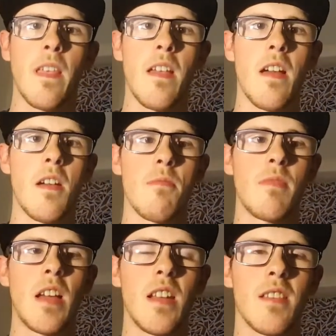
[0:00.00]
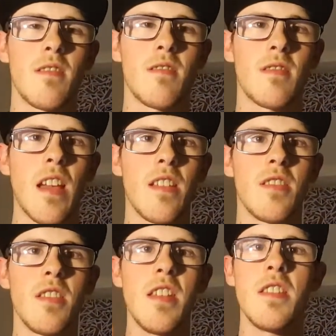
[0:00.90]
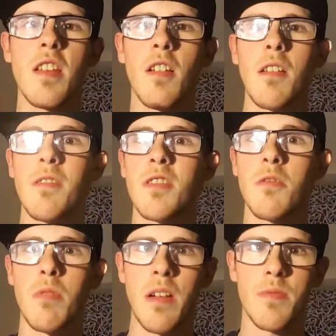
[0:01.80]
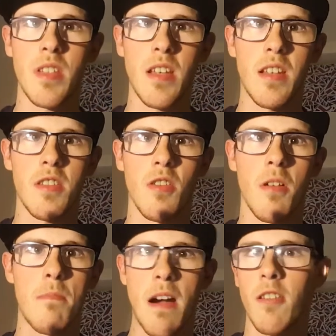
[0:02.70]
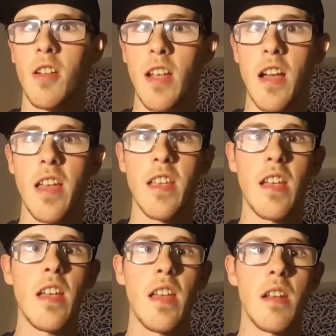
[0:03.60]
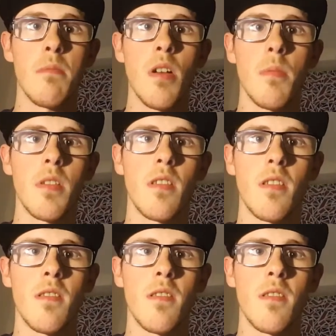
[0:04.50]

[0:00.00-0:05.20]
And I'll get into detail as to why I'm saying it's not Mario Kart 8 in a moment.